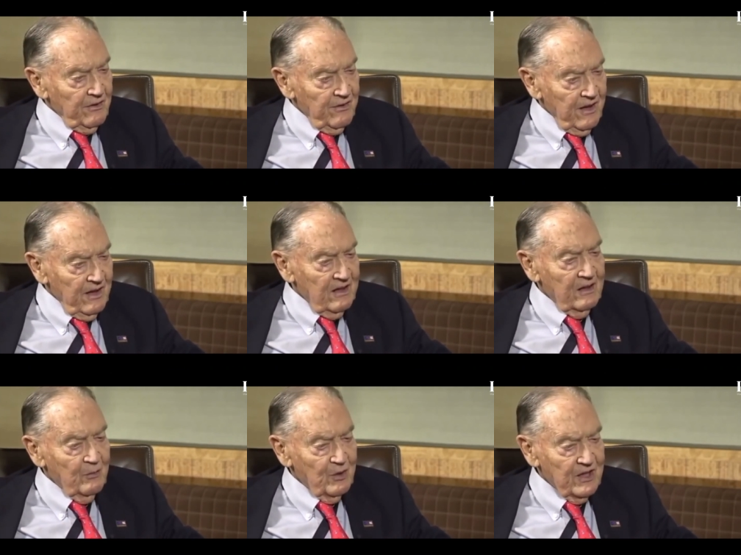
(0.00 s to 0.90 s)

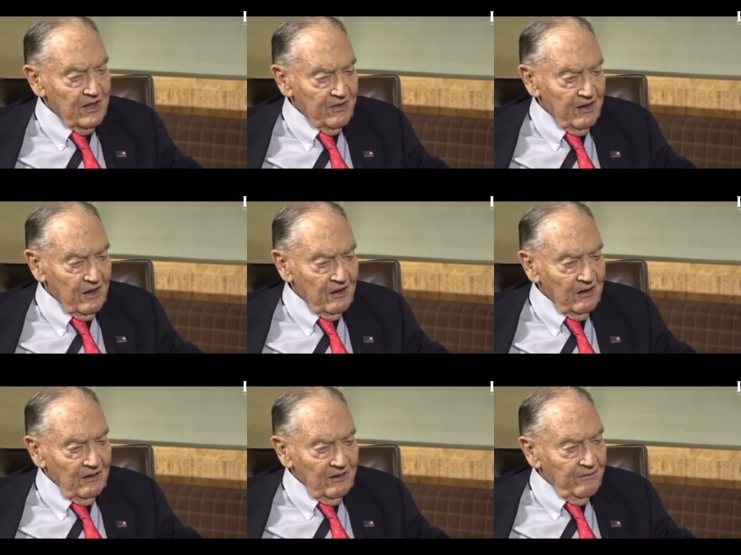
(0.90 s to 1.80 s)
then when you get there,
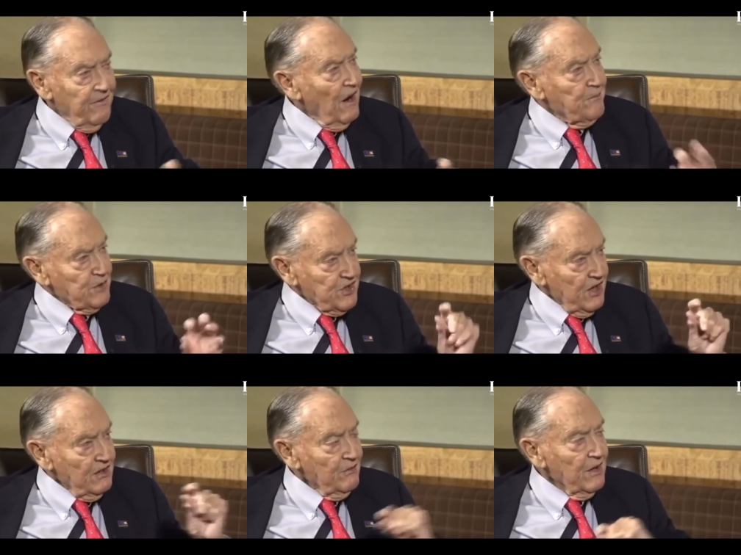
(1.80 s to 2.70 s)

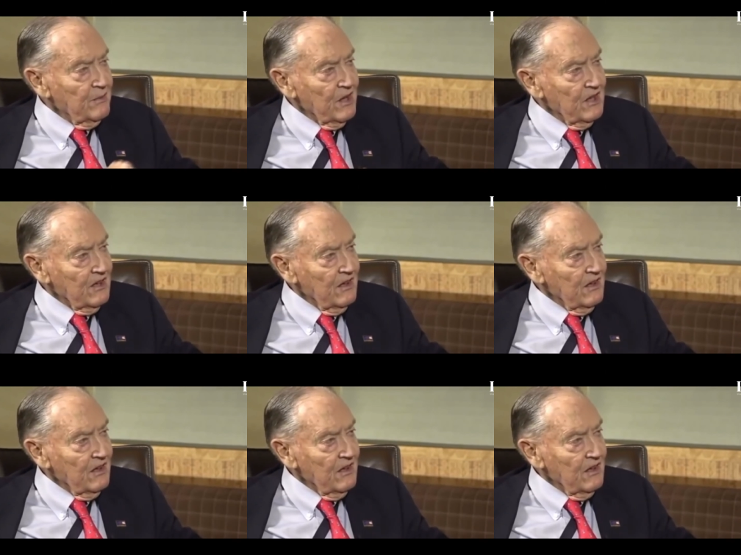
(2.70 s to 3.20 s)
5% in the funny money